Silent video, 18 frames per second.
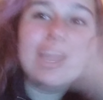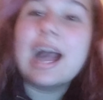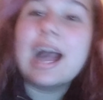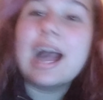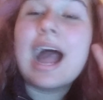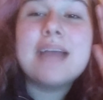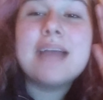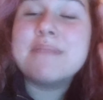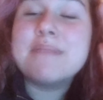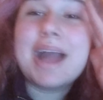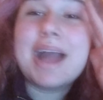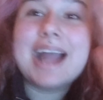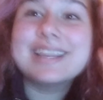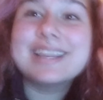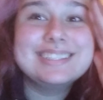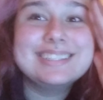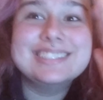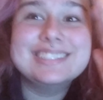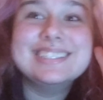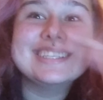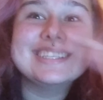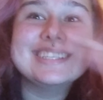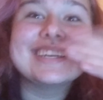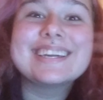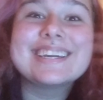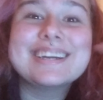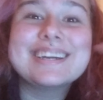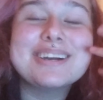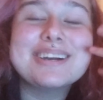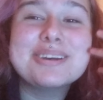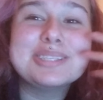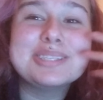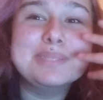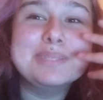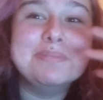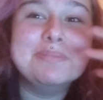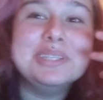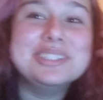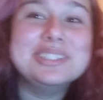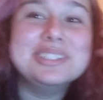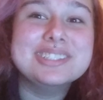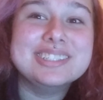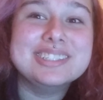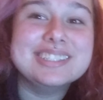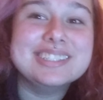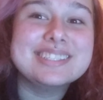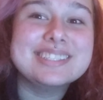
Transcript: I'm actually like speechless.